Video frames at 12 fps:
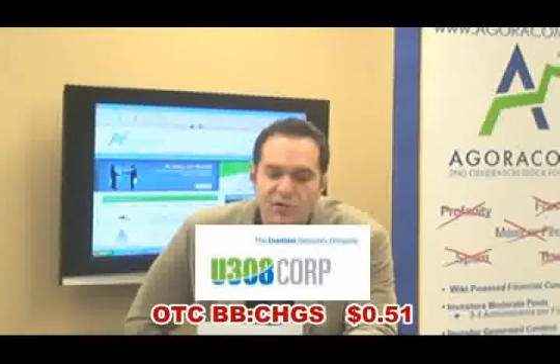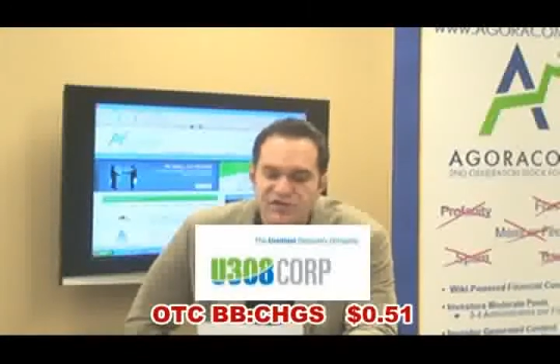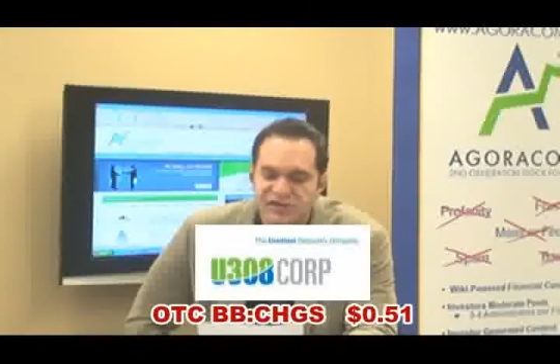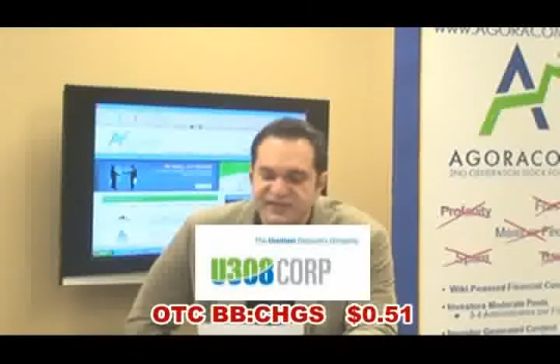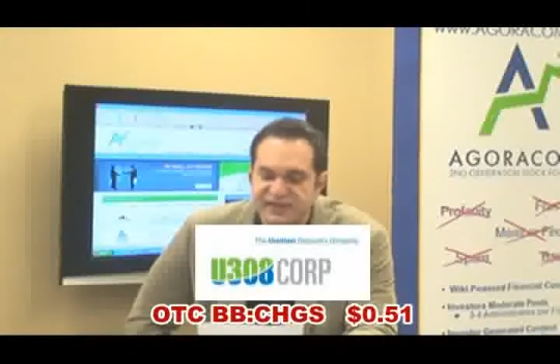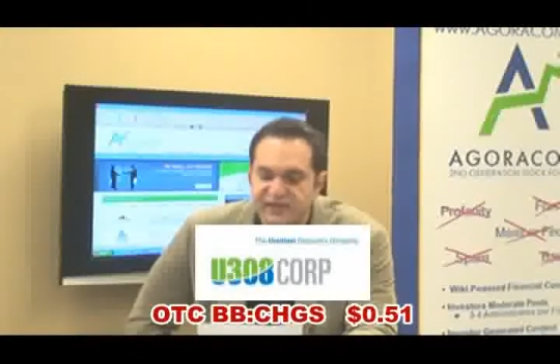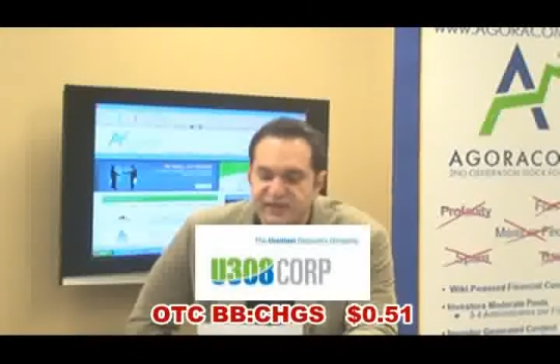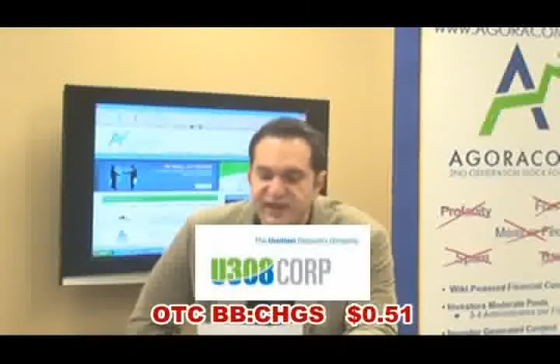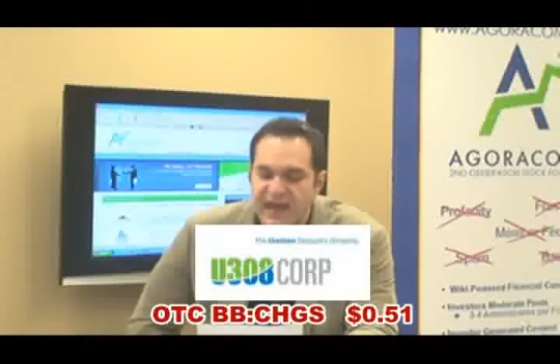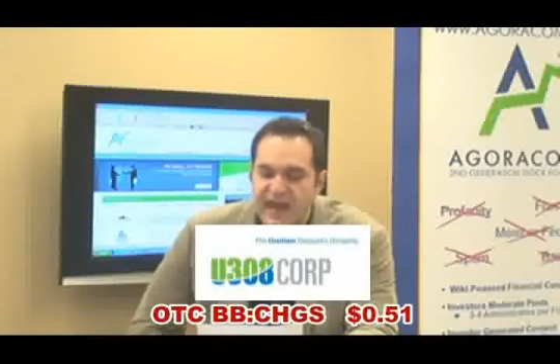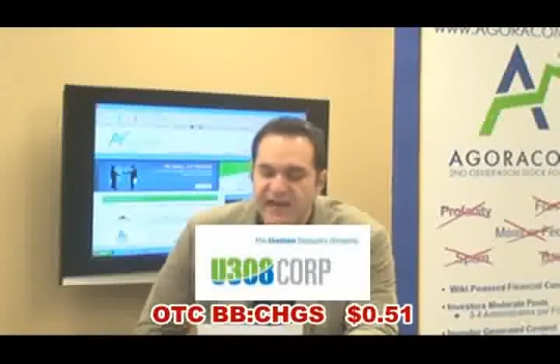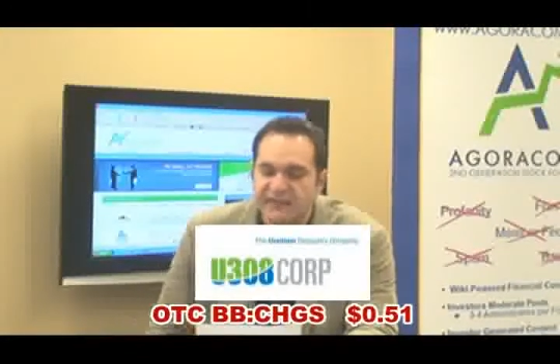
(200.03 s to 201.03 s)
which is
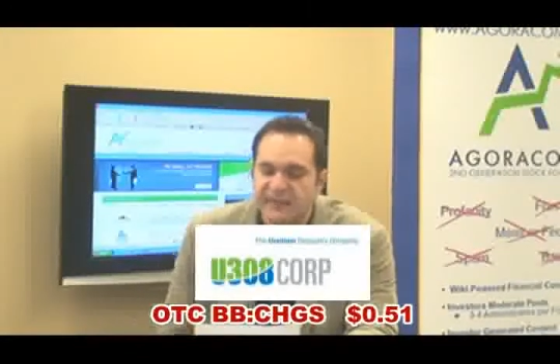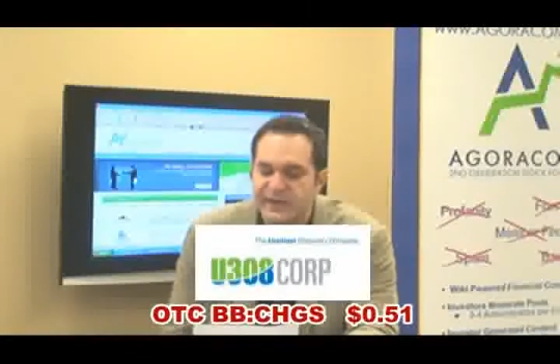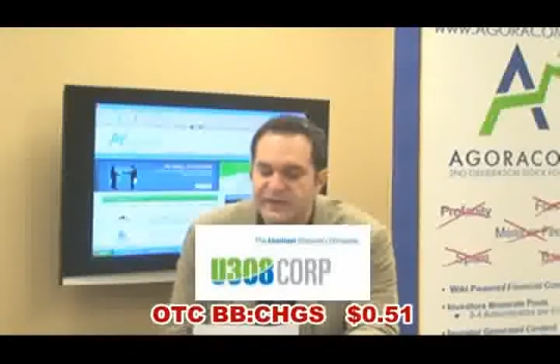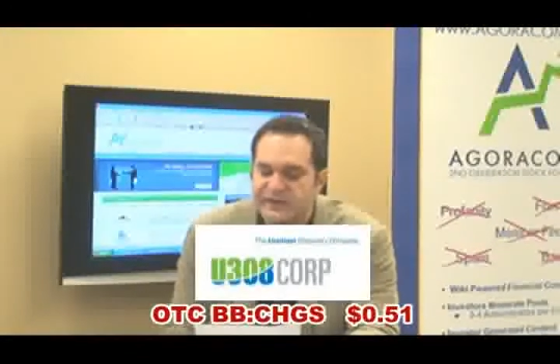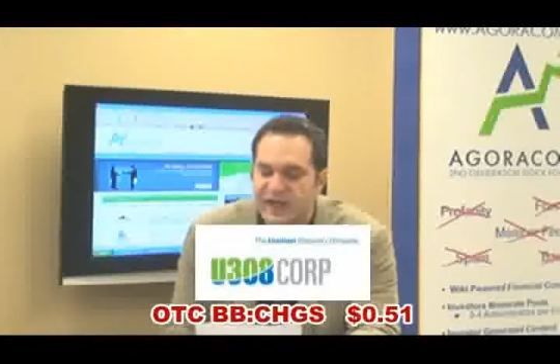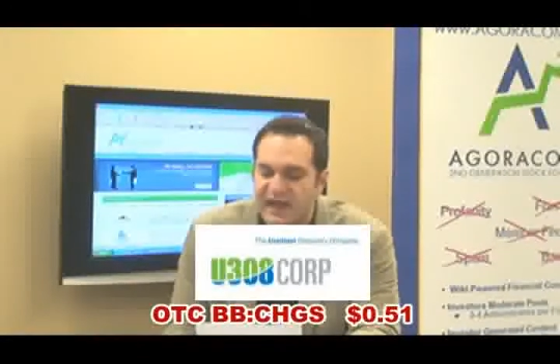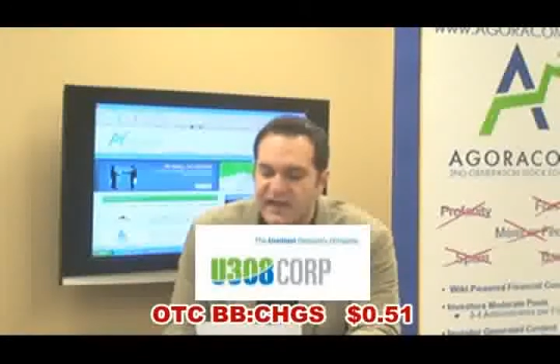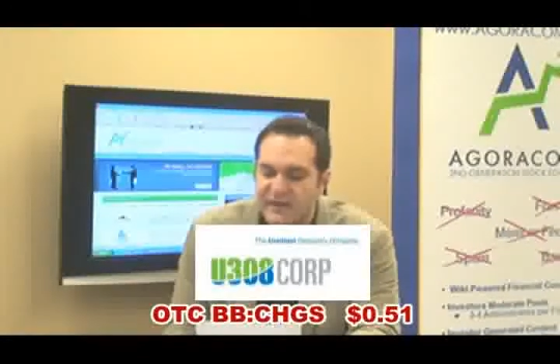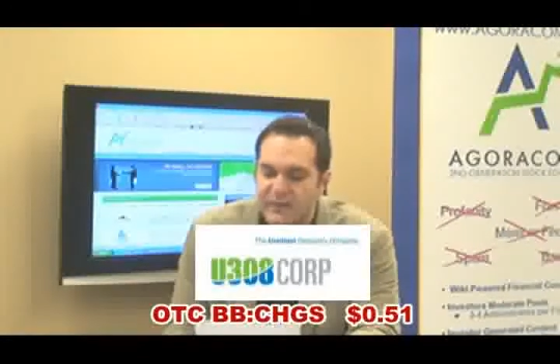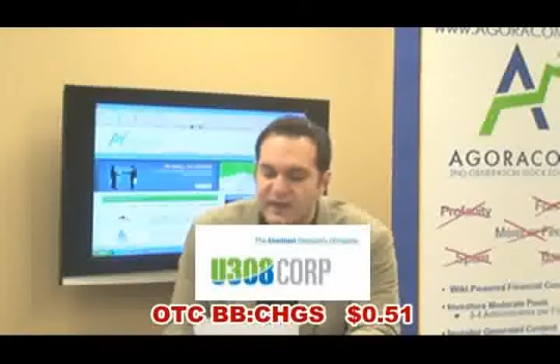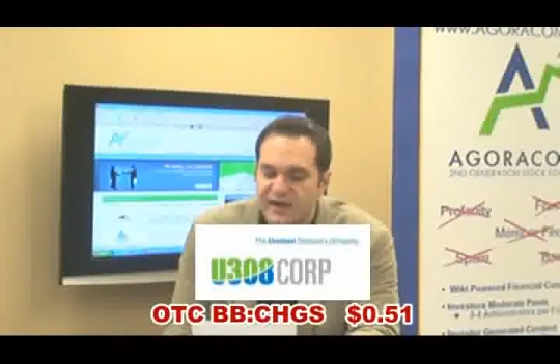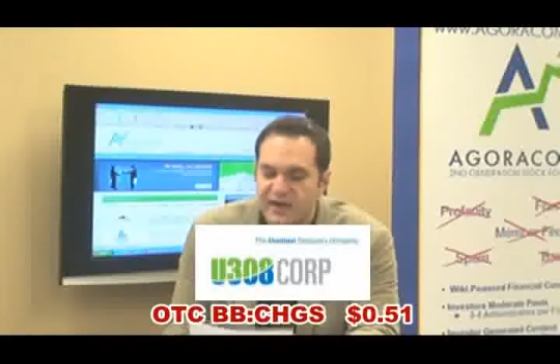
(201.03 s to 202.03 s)
7.5 meters at a
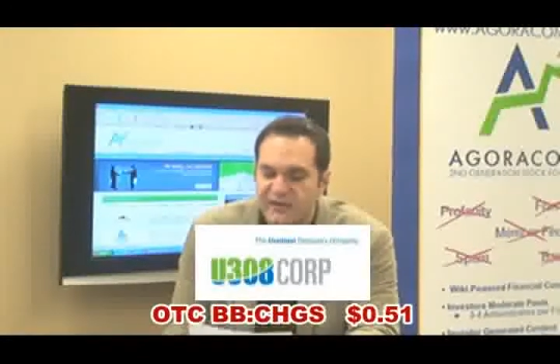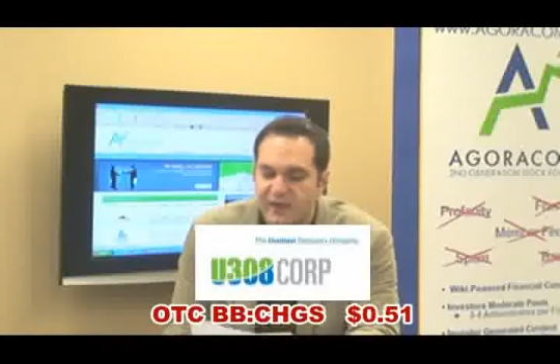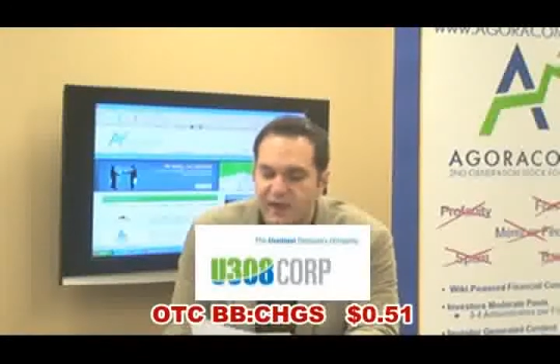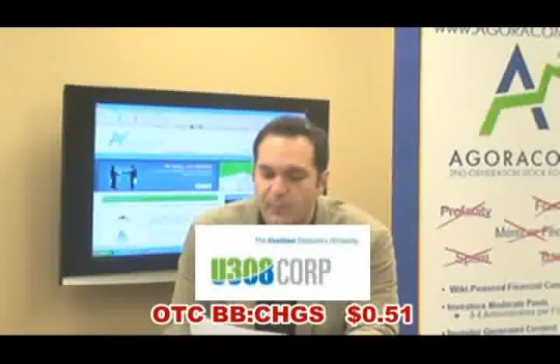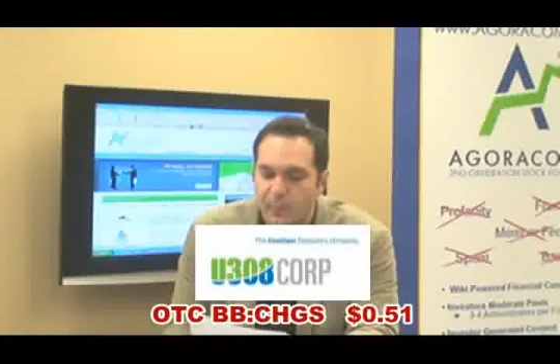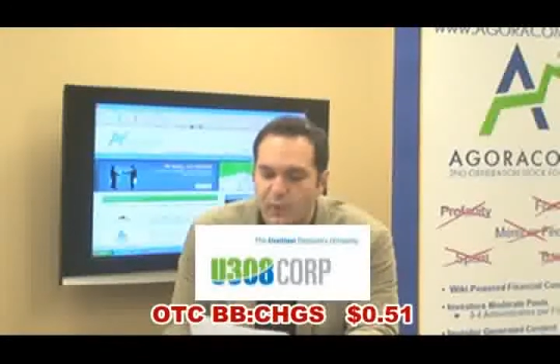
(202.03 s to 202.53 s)
grade of